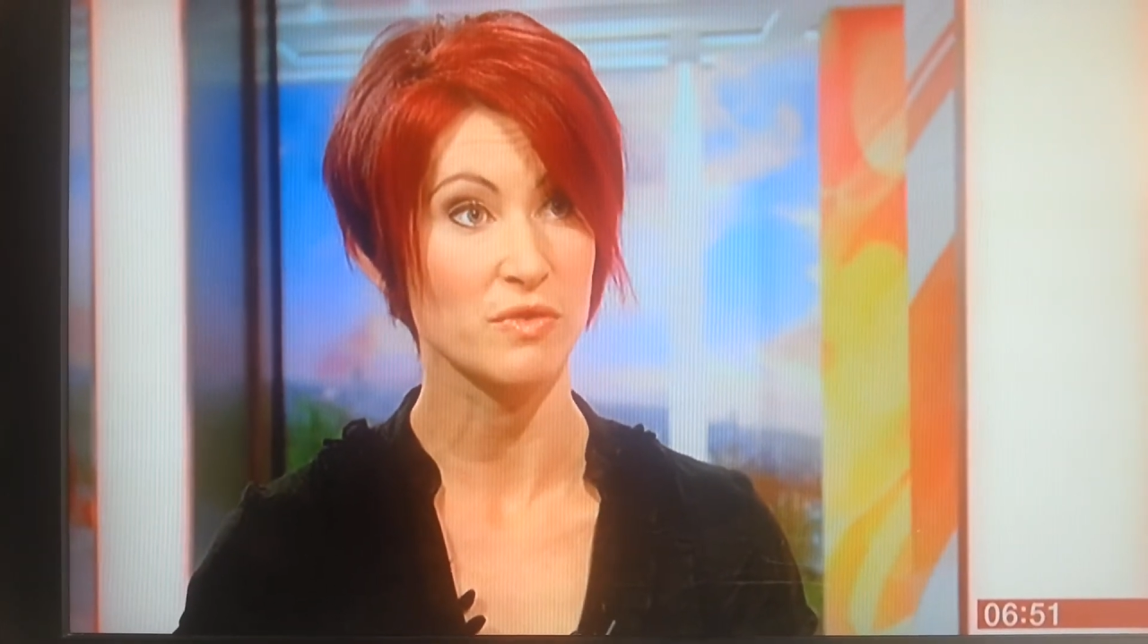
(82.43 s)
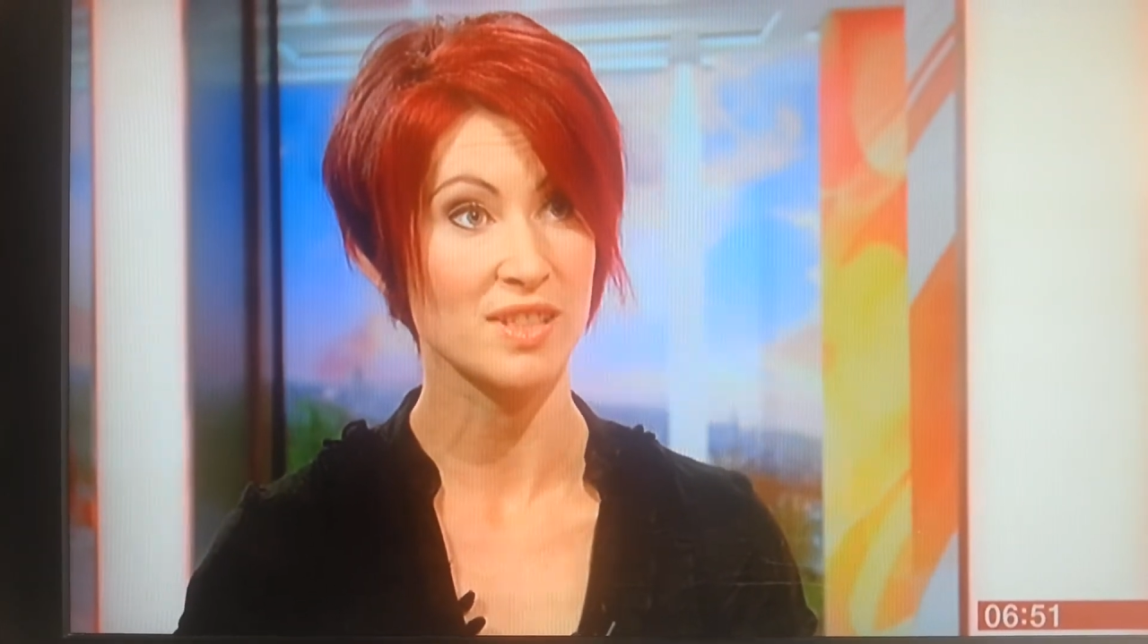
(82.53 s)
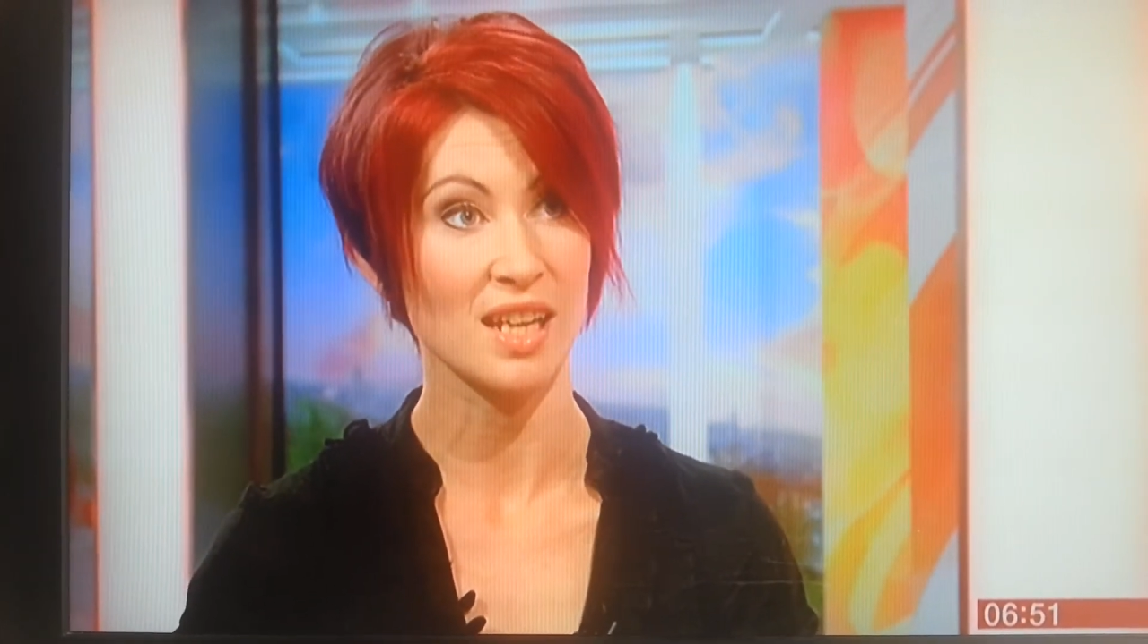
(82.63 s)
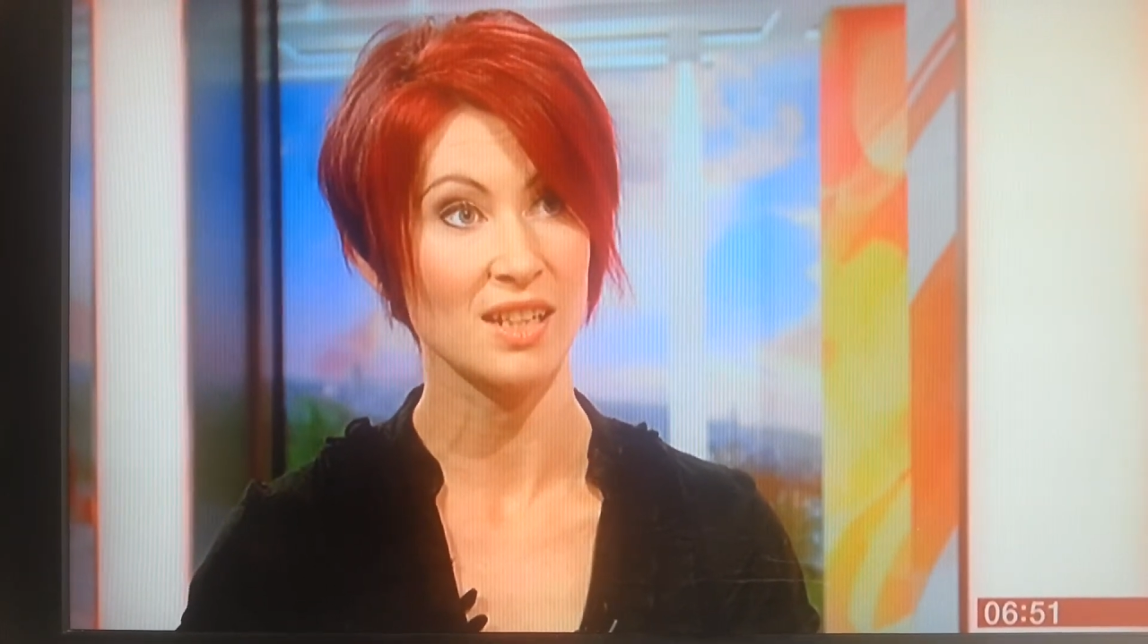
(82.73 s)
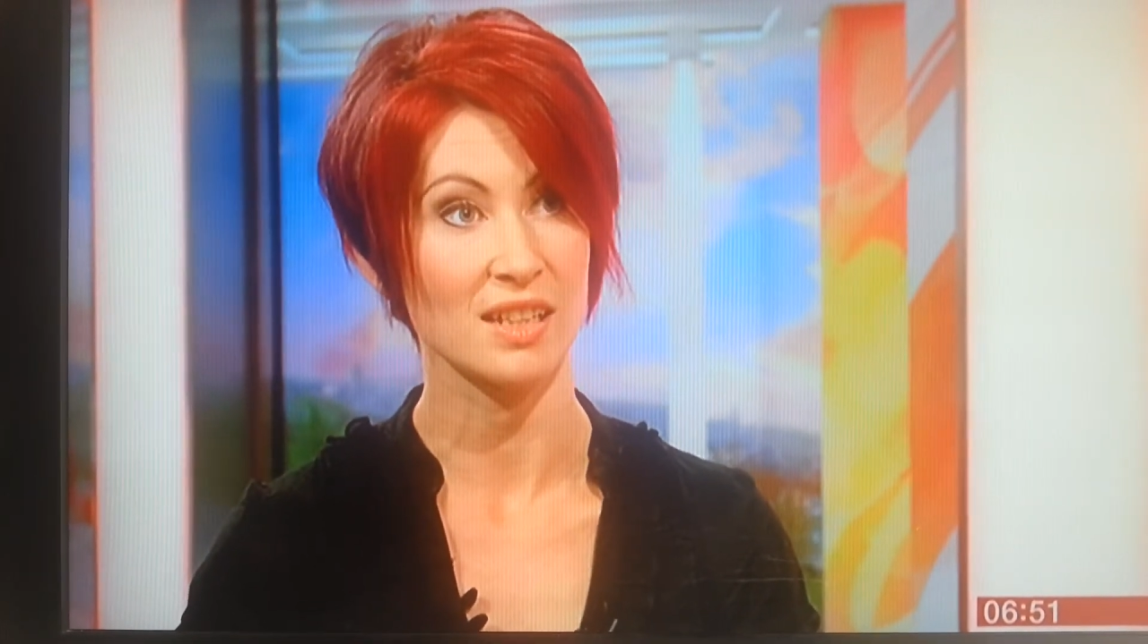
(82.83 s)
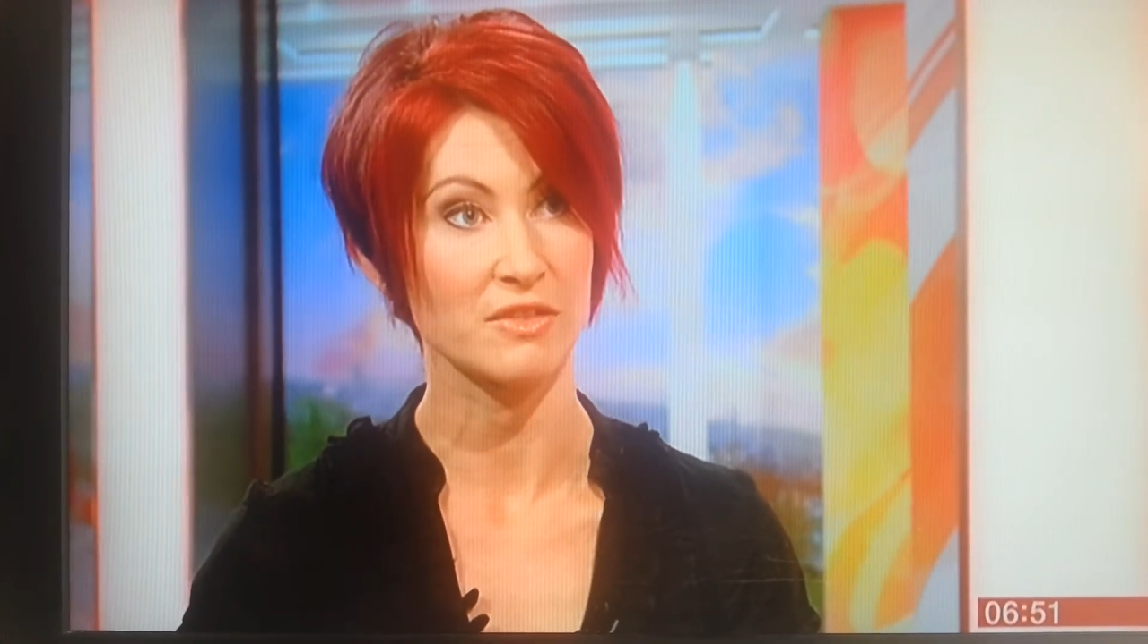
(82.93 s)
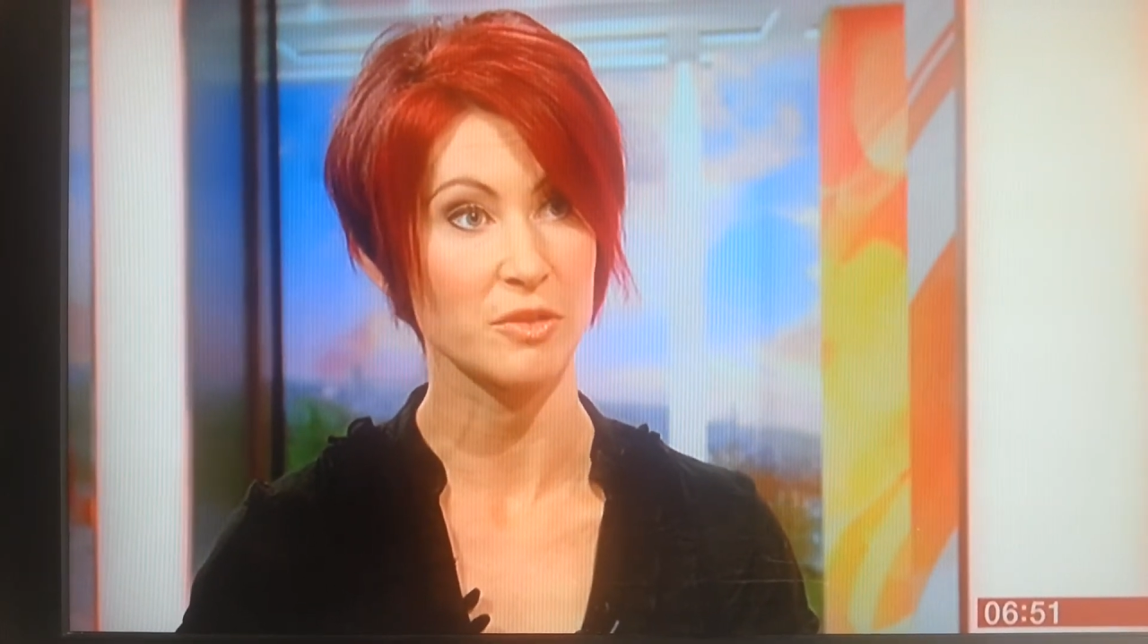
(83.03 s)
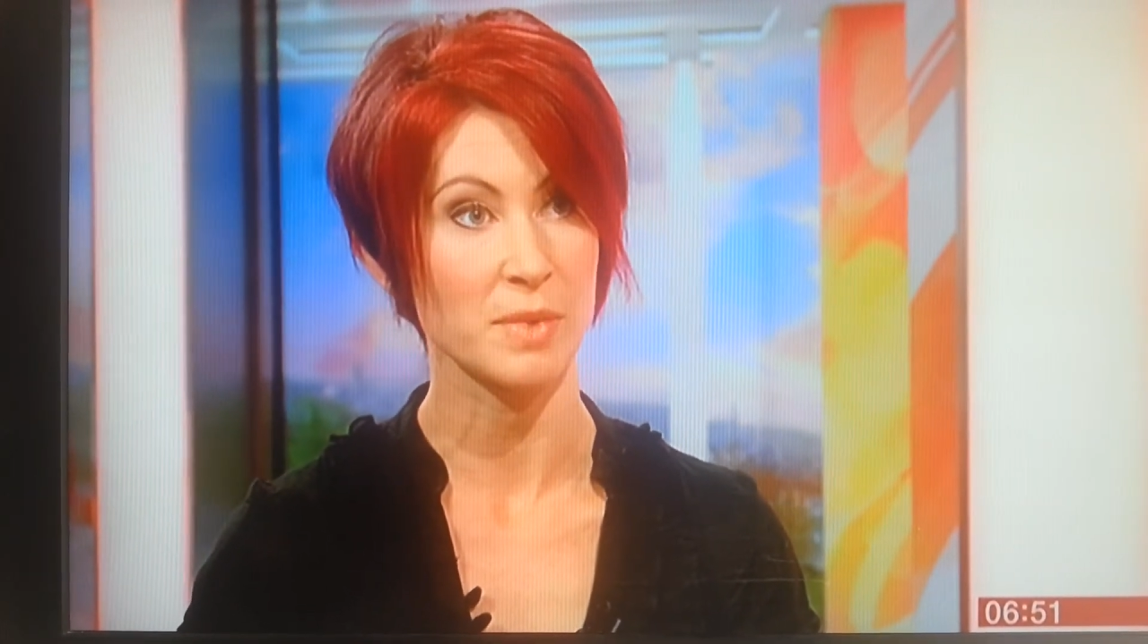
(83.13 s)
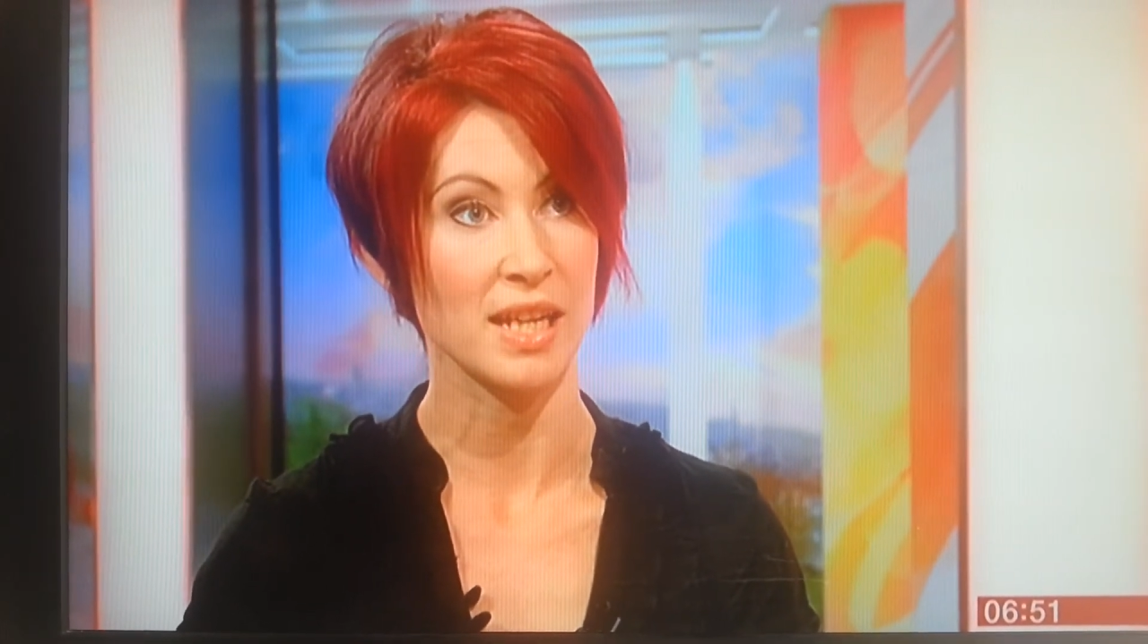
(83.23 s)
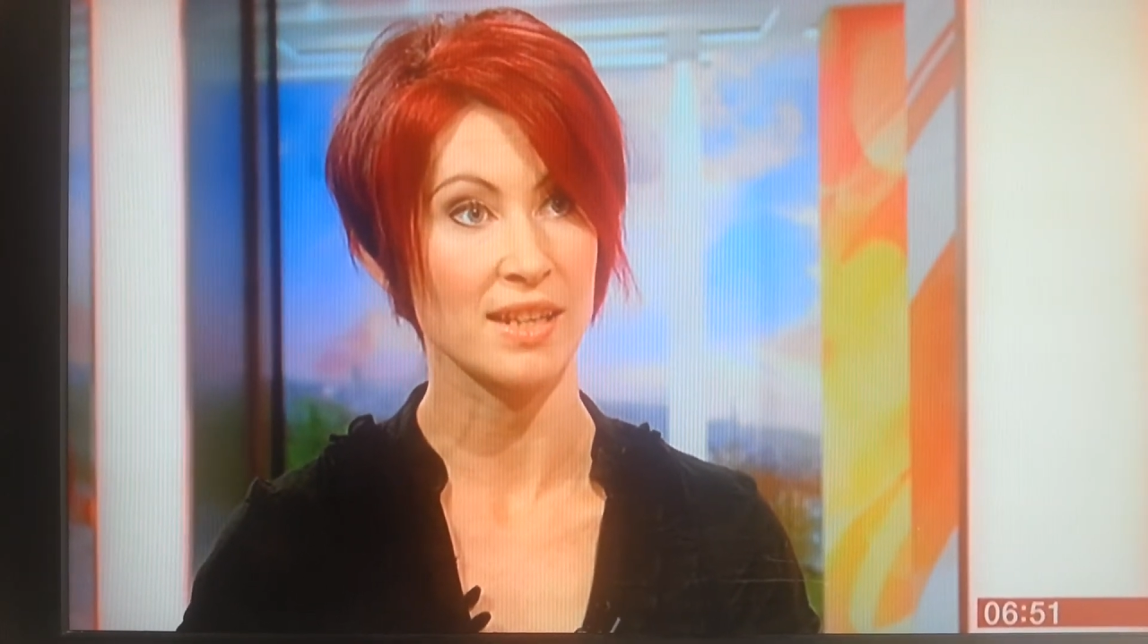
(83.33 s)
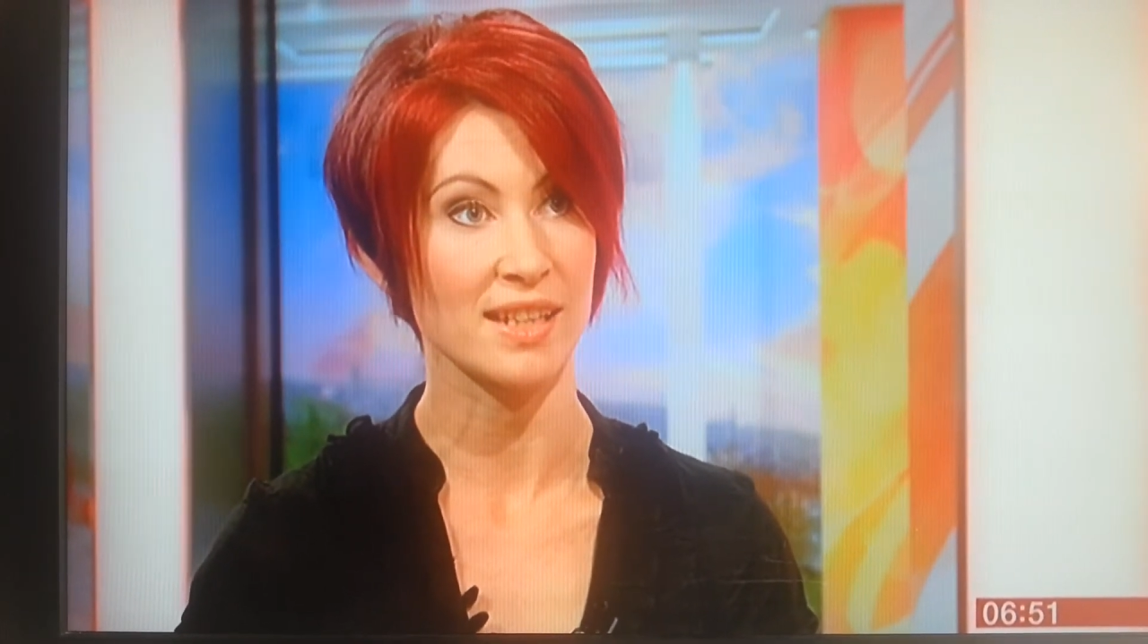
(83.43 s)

sailing from there.